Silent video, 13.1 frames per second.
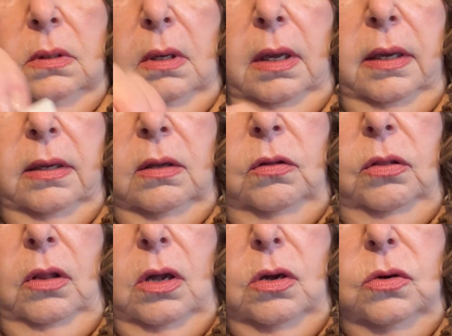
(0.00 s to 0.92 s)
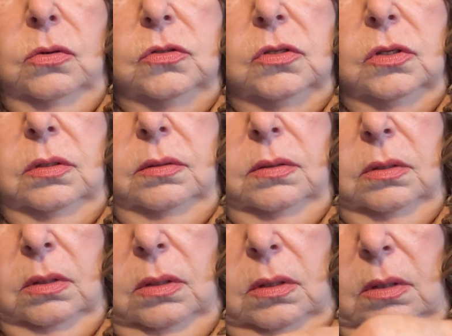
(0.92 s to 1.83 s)
and close
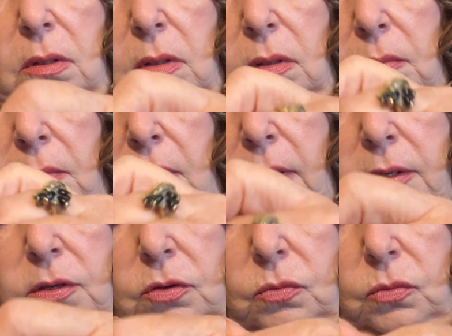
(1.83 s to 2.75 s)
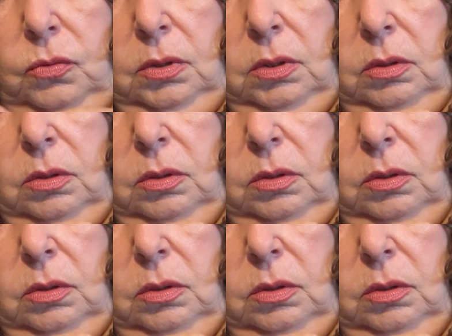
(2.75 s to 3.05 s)
my new